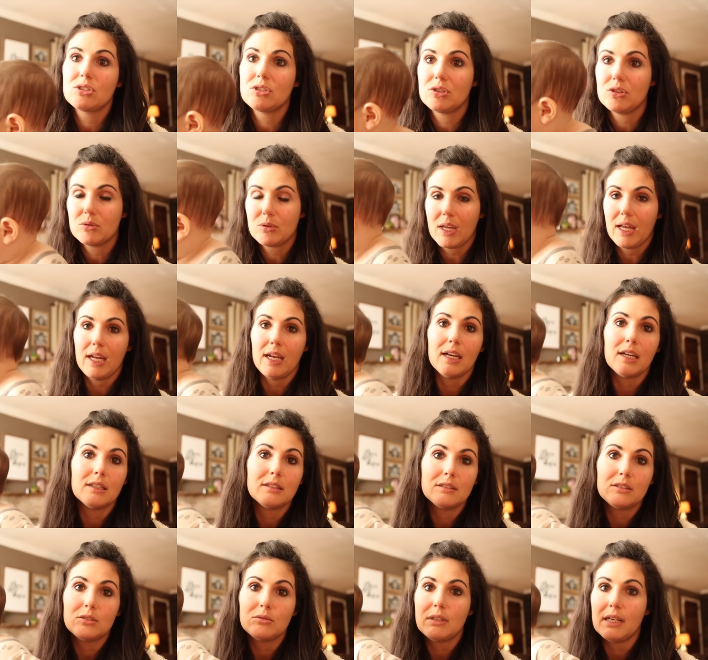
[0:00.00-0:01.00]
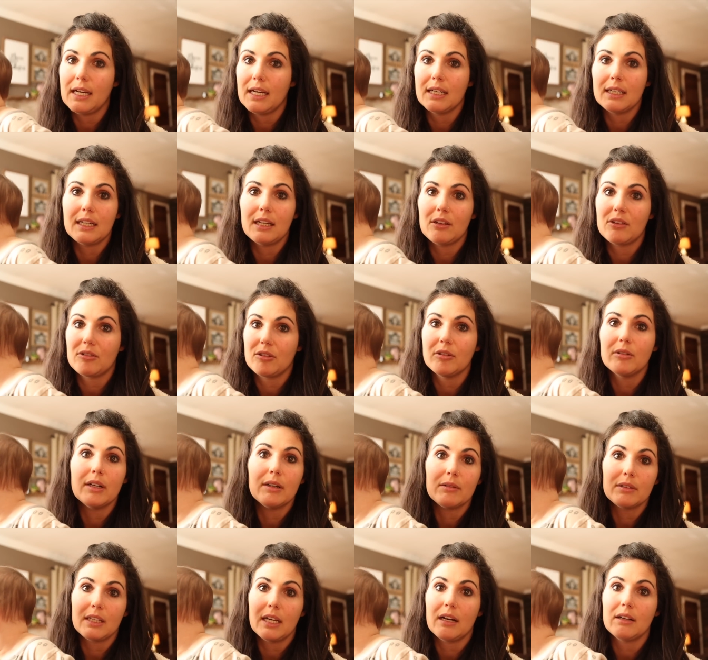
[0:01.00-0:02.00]
you can't get through
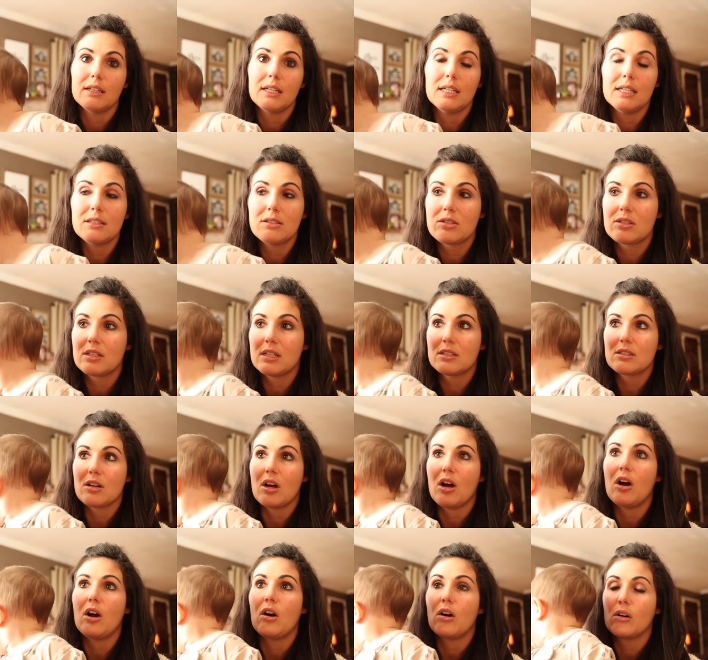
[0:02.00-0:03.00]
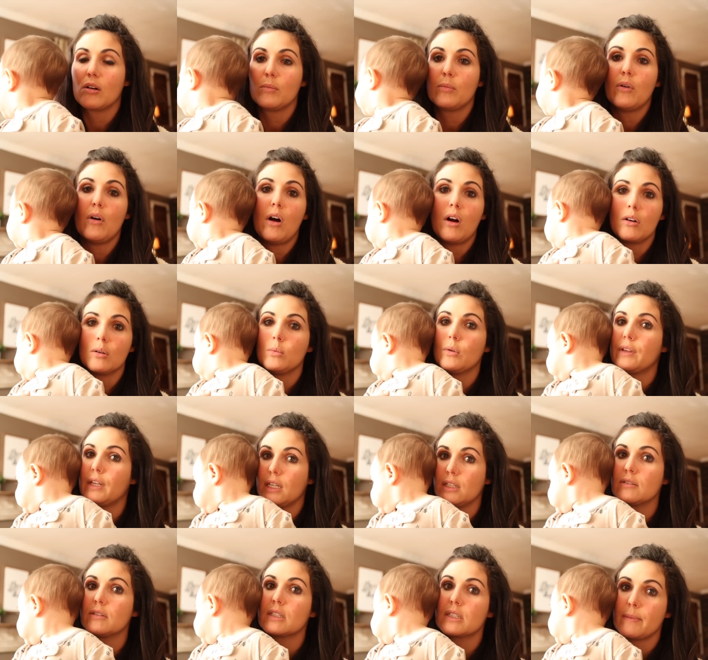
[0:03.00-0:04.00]
it without it. It's a horrible, horrible
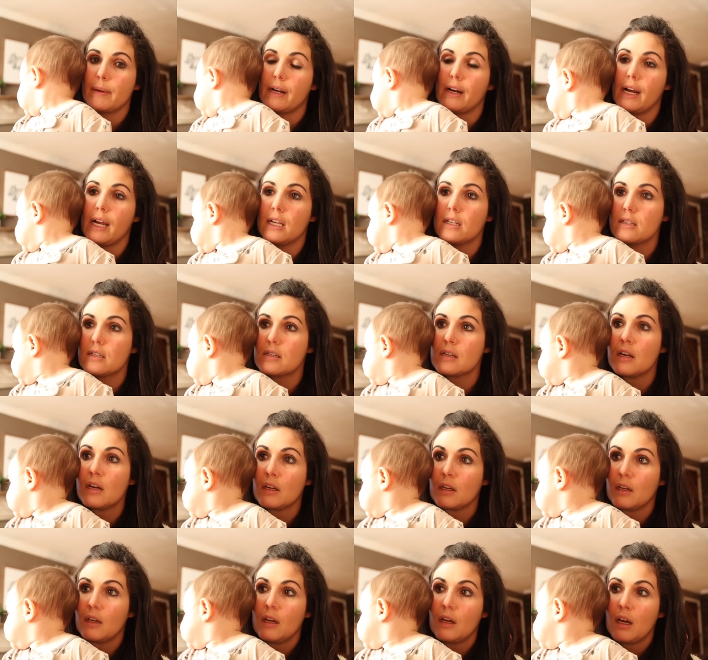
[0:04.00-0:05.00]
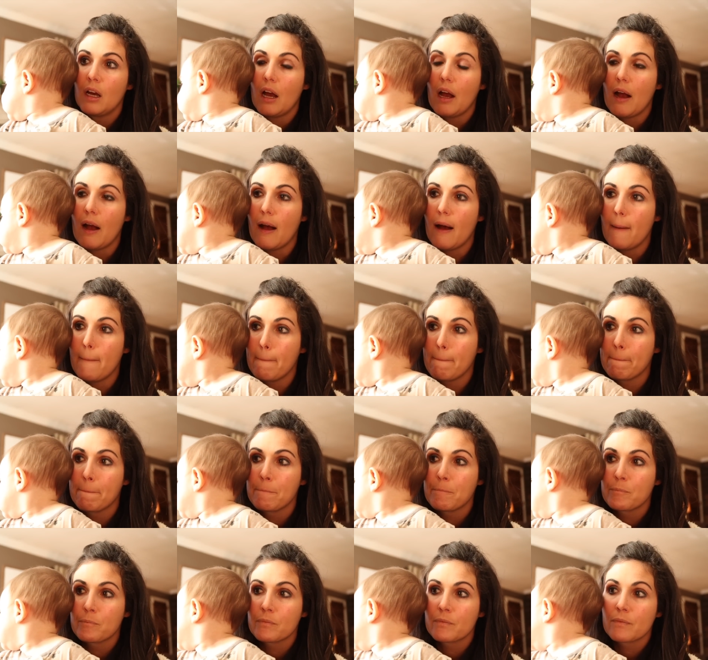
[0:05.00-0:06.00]
thing to experience. And
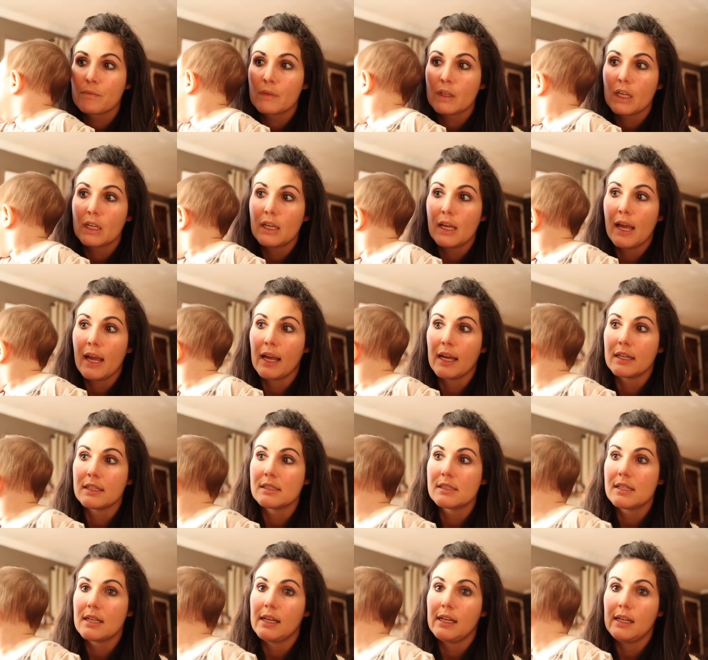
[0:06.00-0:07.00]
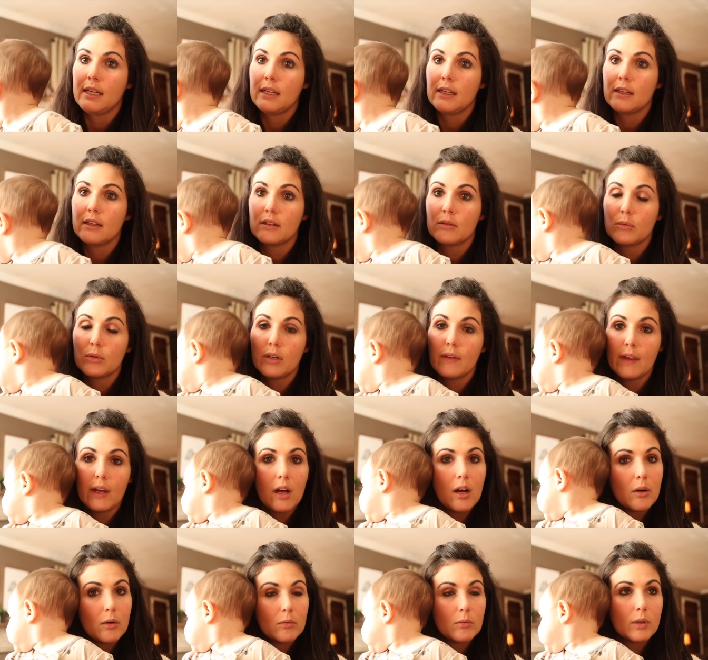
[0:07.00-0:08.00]
what
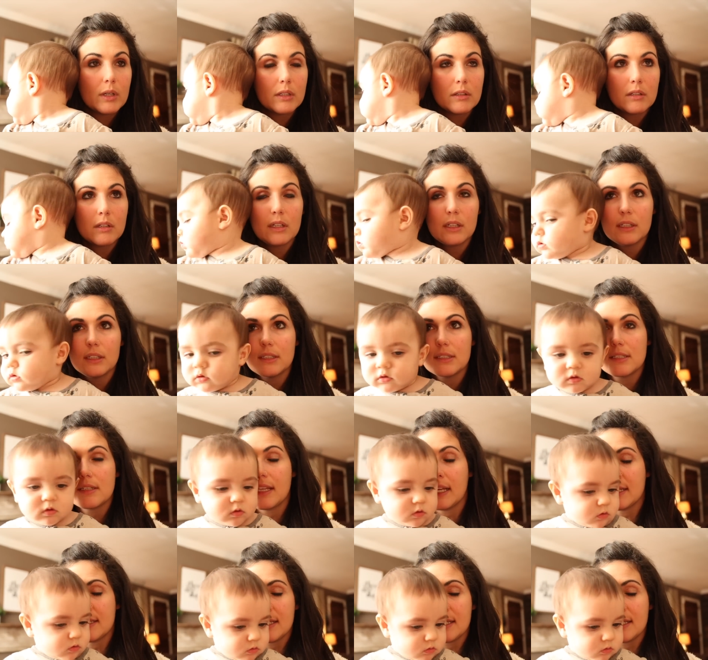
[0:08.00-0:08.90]
they